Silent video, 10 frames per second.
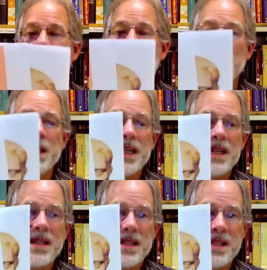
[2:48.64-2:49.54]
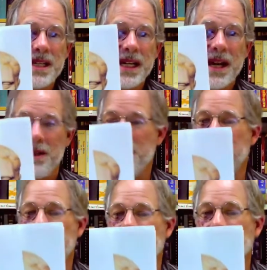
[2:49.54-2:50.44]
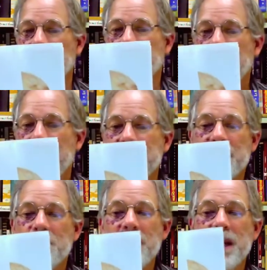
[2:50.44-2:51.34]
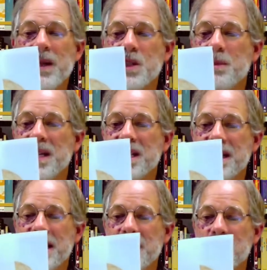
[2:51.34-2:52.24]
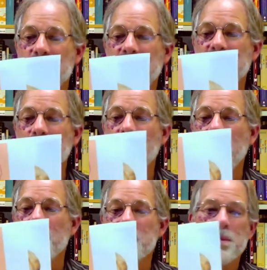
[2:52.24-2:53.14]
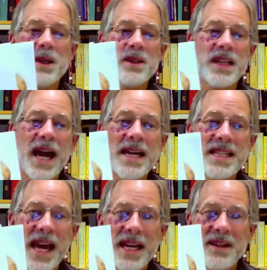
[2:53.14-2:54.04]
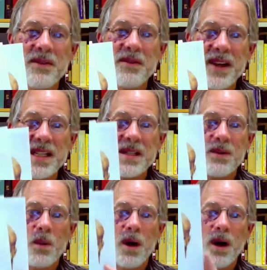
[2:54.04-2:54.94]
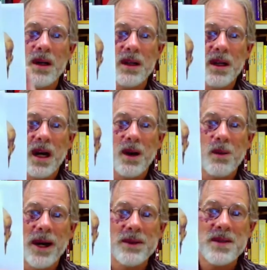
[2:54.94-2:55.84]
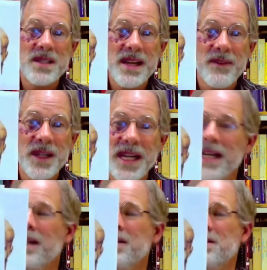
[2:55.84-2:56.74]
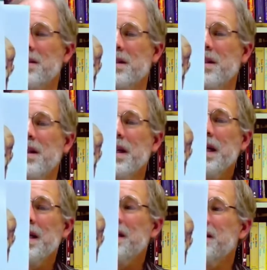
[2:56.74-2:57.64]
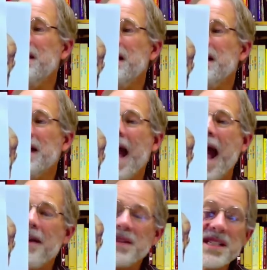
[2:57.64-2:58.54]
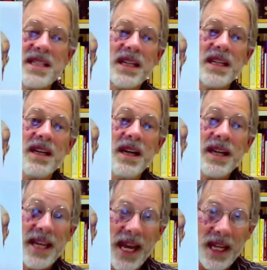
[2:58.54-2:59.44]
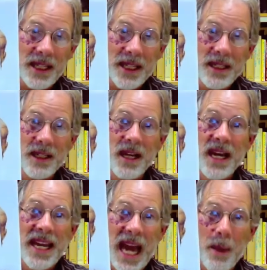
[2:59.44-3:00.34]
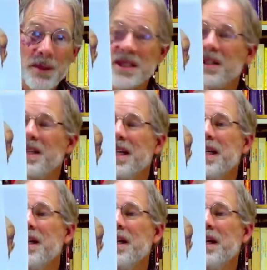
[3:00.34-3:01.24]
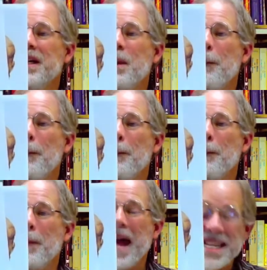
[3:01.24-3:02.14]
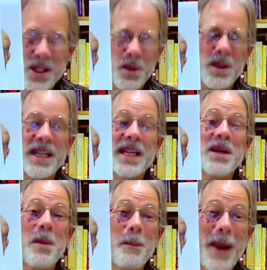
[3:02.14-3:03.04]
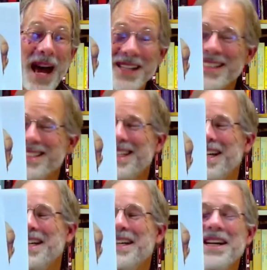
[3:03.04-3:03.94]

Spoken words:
woman sitteth. In the 300s BC, the Servian wall was built as a defensive wall around 7 hills. The Aventine, Caelian, Capitoline, Esquiline, Palatine,